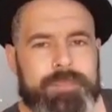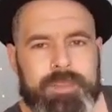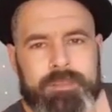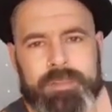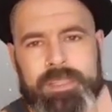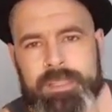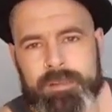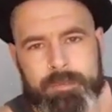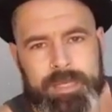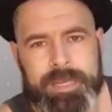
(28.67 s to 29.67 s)
Don't know if you can
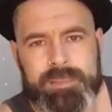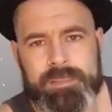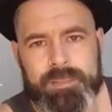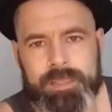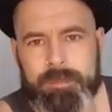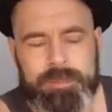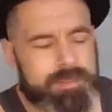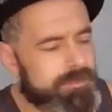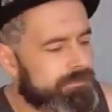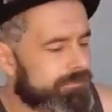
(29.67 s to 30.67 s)
hear it, my next door
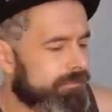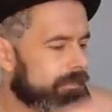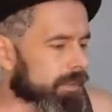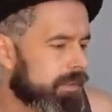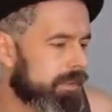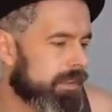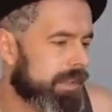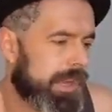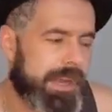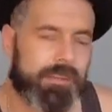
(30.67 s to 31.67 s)
neighbours.
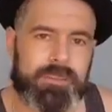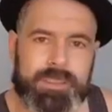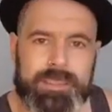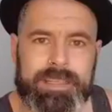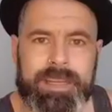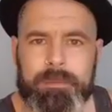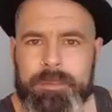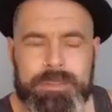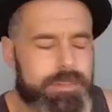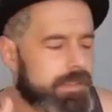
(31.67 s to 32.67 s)
Elderly
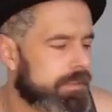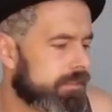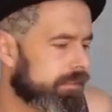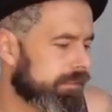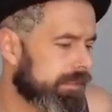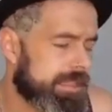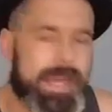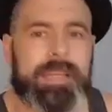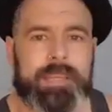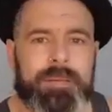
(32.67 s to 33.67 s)
neighbours,
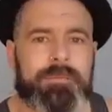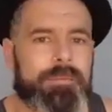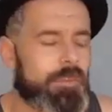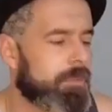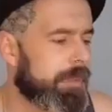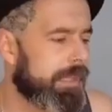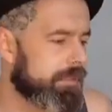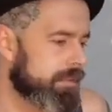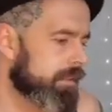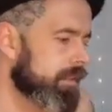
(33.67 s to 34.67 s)
telly on full
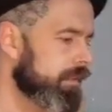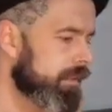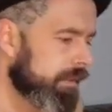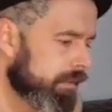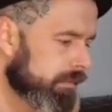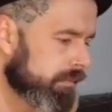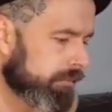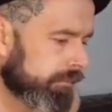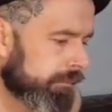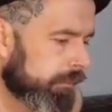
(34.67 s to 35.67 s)
blast.
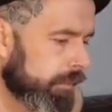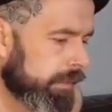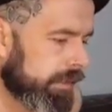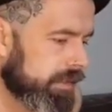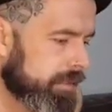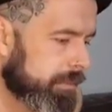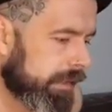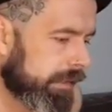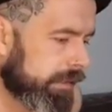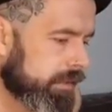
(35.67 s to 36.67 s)
Fluent in
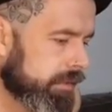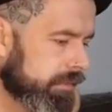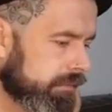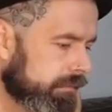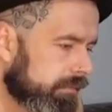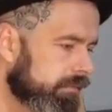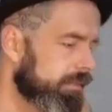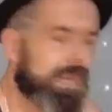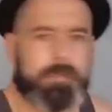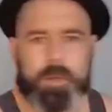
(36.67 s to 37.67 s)
Spanish.
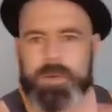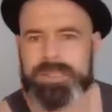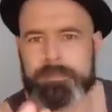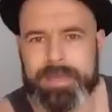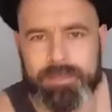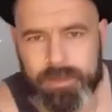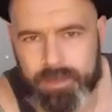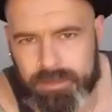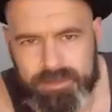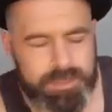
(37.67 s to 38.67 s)
Hablo
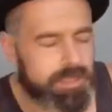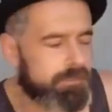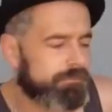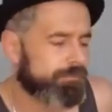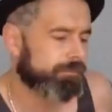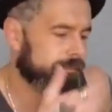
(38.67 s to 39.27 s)
español, see?